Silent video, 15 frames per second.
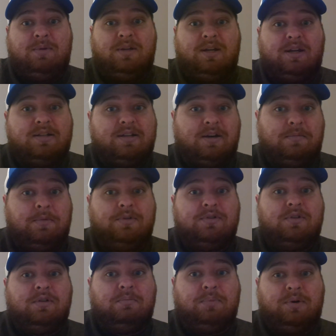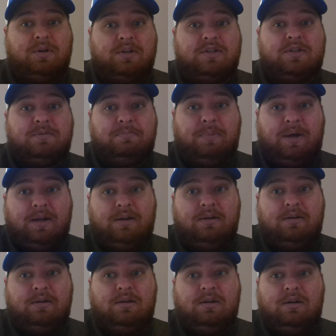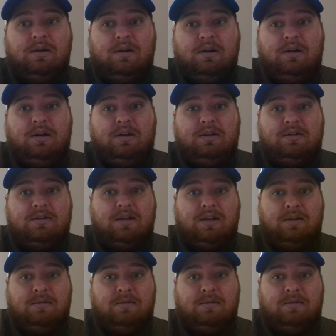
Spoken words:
and that's how most of the book is spent. Is